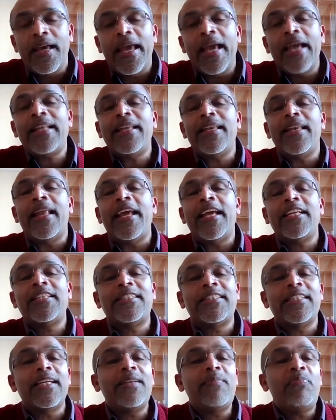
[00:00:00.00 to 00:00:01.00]
A
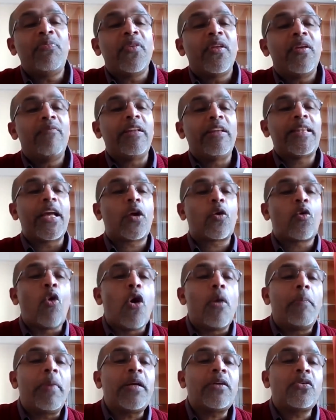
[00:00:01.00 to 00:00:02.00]
nation with a
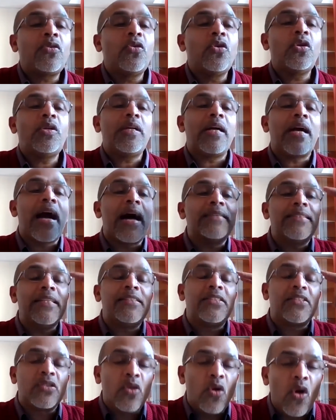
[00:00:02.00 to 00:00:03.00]
common good has
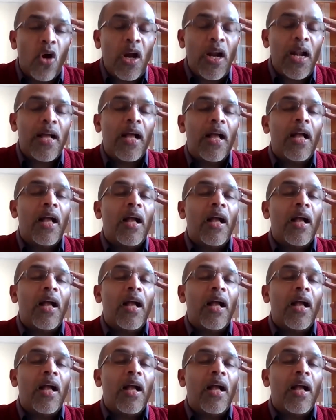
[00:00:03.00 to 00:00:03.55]
its goal,